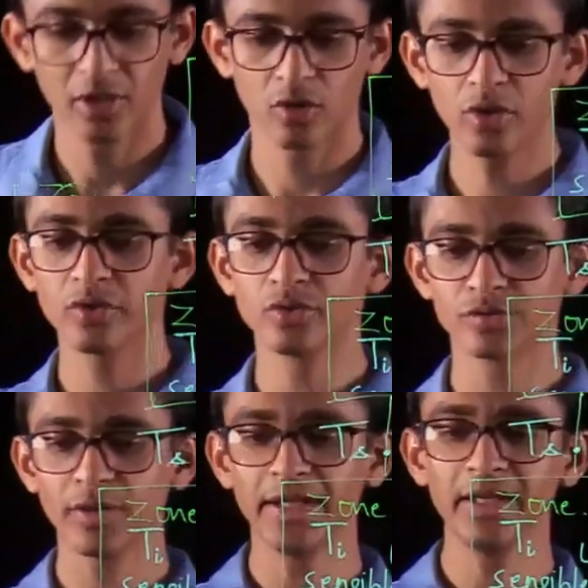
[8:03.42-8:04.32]
the rho
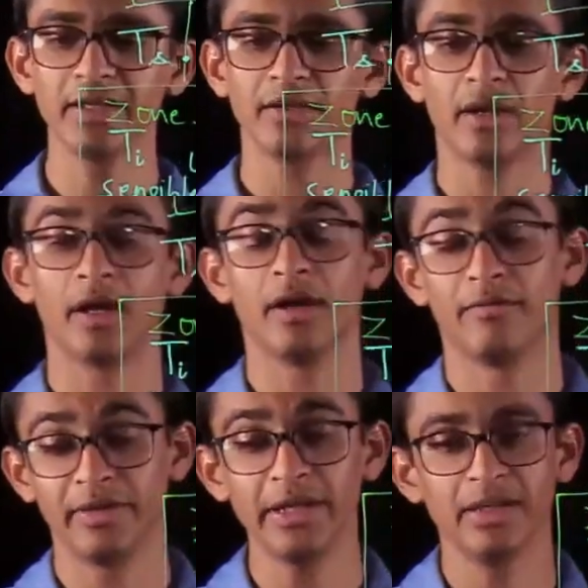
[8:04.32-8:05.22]
usually
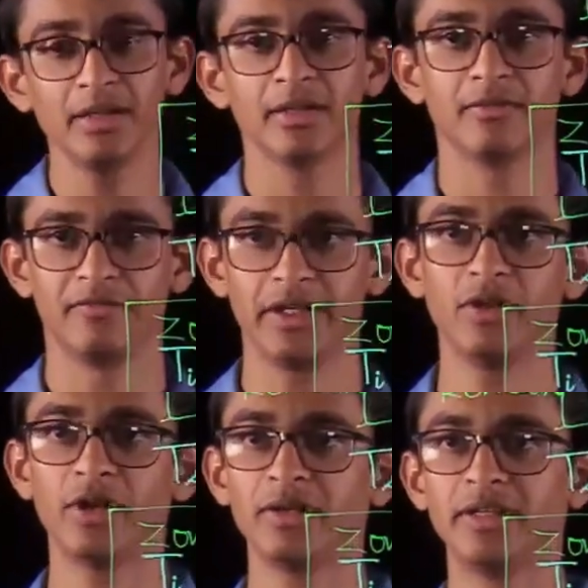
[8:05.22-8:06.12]
V
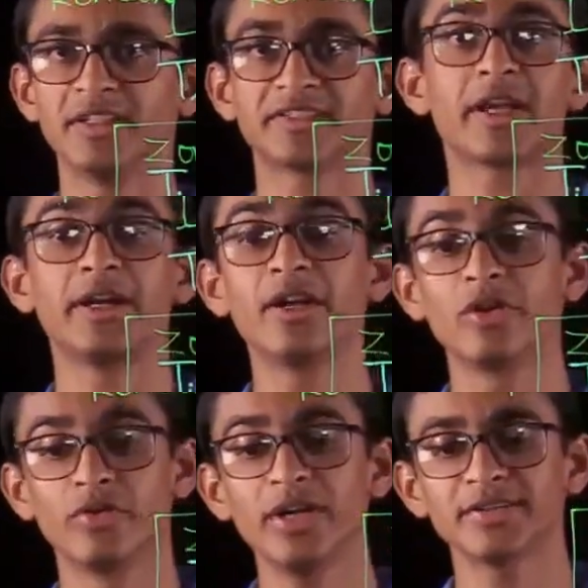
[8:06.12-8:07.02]
dot in the standard
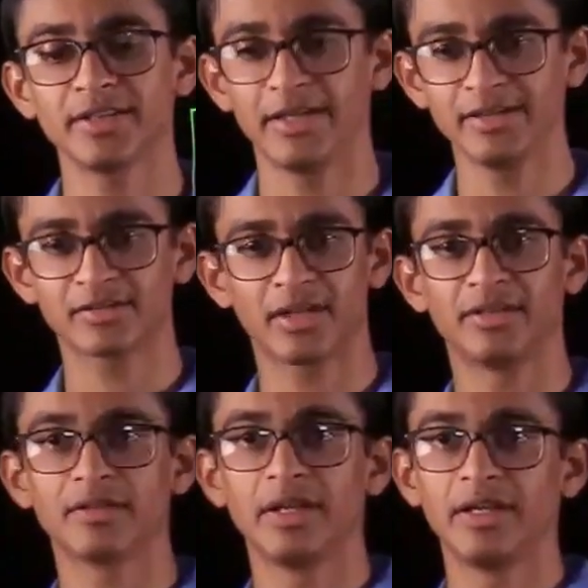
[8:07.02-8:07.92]
units
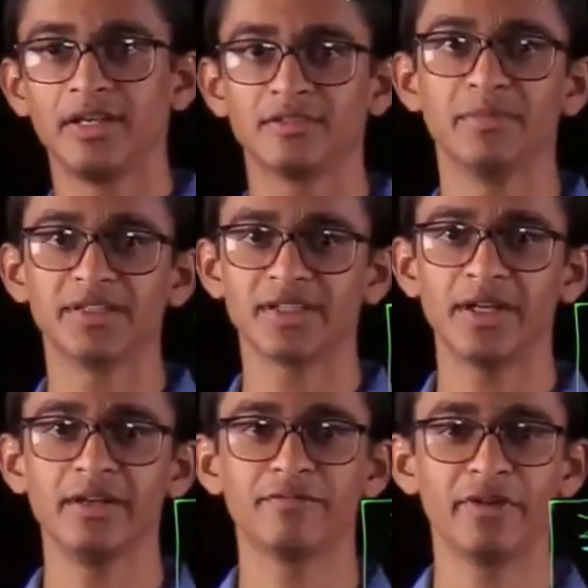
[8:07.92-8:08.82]
is measured
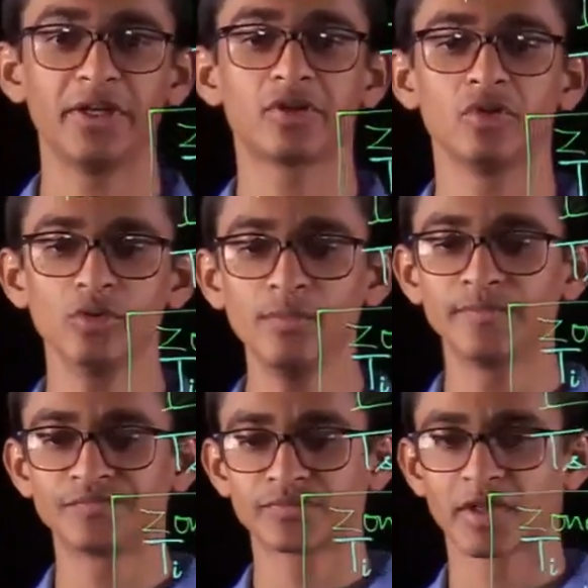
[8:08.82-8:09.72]
in feet cube
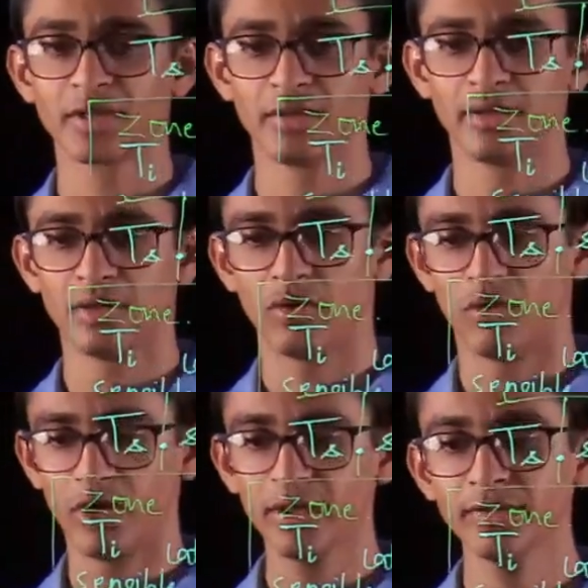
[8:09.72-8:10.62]

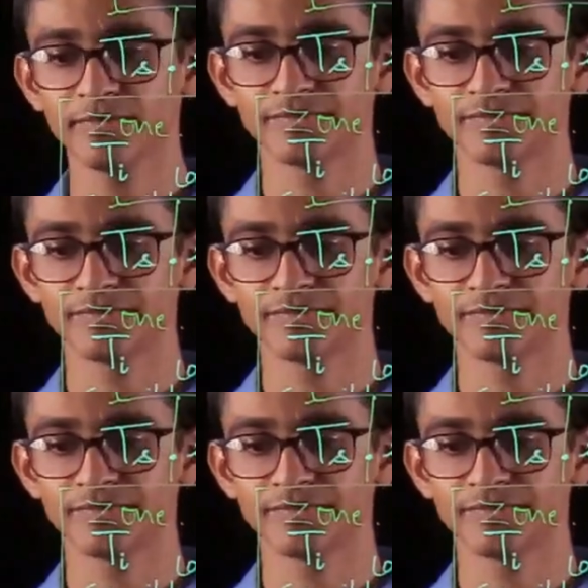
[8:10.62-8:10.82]
or